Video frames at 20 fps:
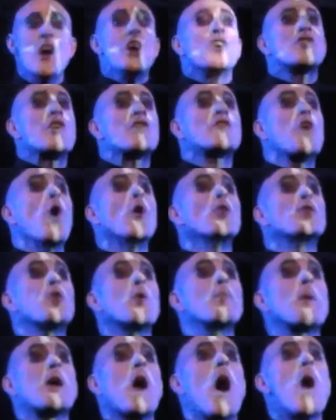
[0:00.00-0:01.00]
She's also
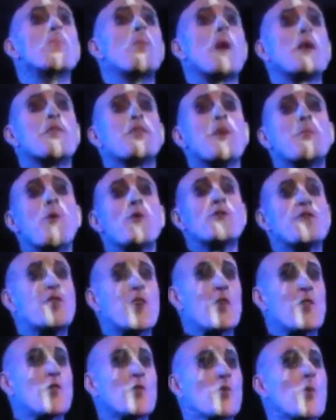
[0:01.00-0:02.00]
become one of the most
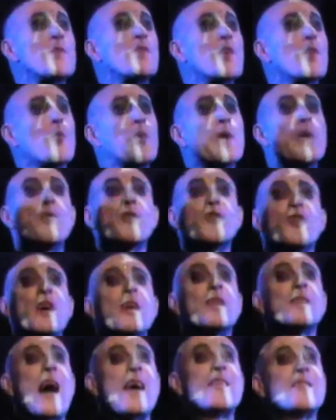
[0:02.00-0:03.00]
exquisite
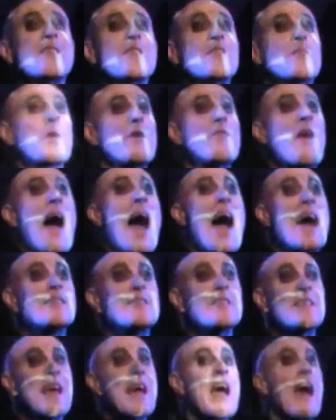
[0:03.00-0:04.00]
wheelchair dancers we've had
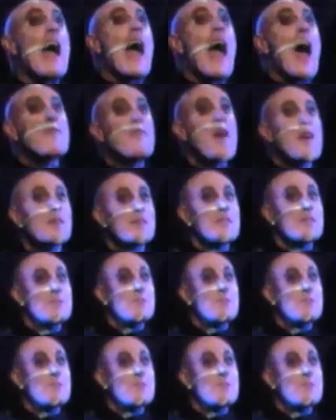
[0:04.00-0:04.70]
ever.